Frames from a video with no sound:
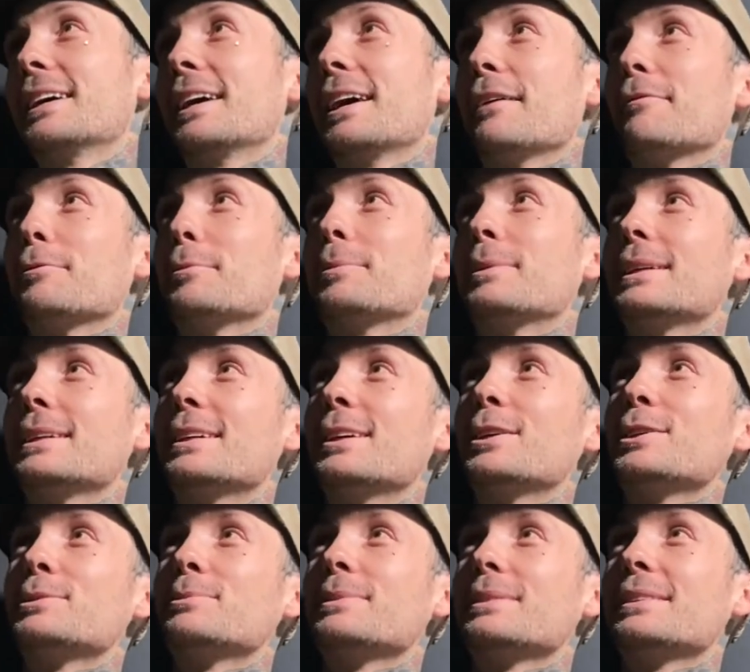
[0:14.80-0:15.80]
Everybody
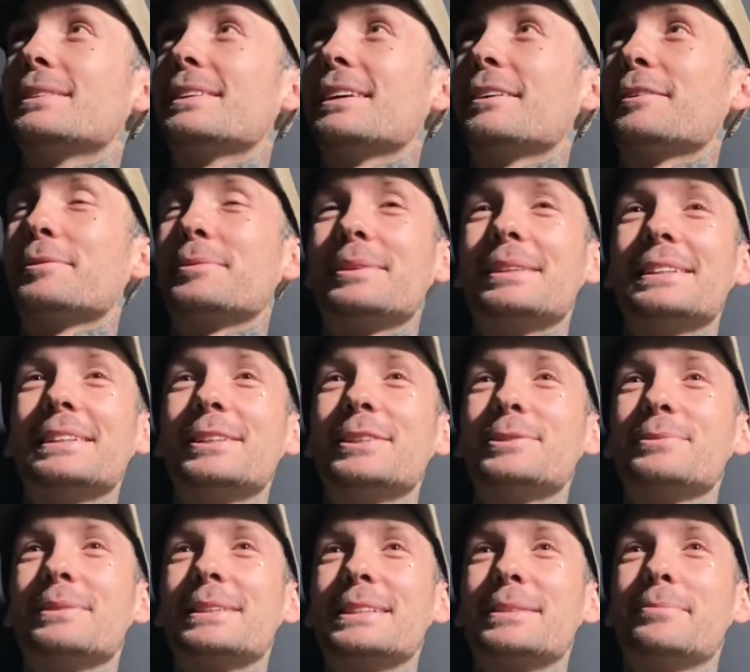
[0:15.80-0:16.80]

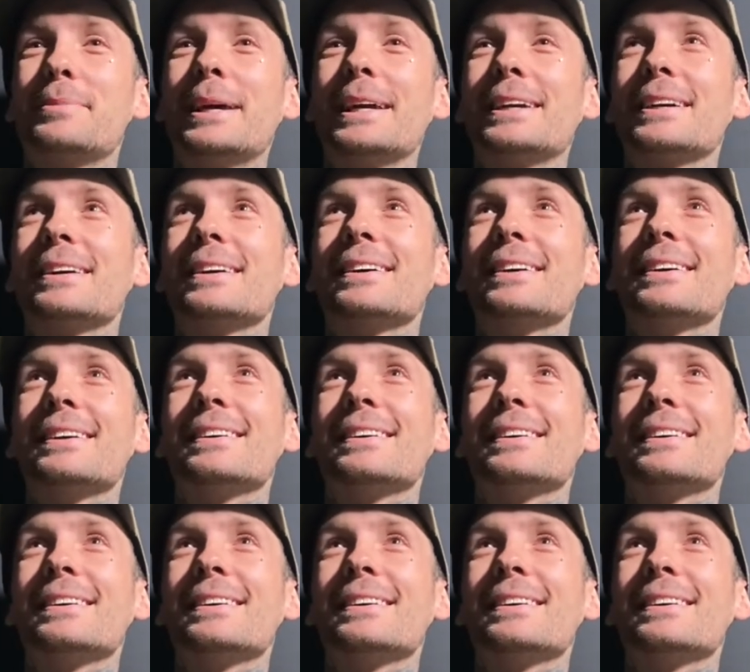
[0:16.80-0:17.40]
knows me as Baker.